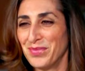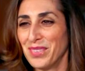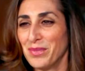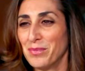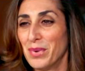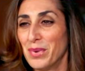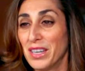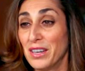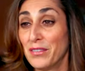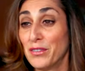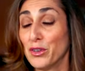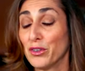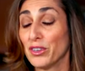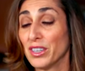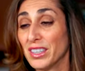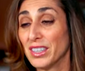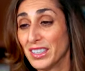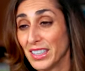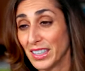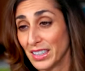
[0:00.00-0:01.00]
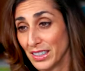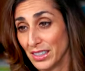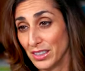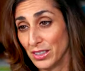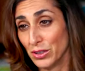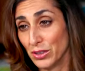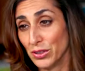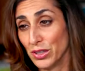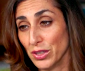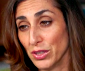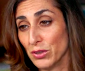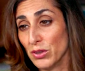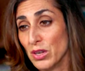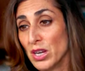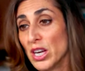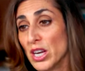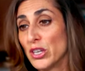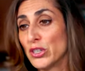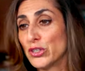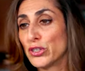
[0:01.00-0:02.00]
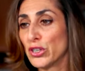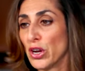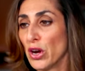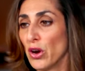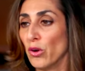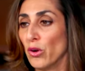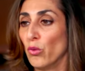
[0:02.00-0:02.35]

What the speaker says: But if you're addicted, you do. So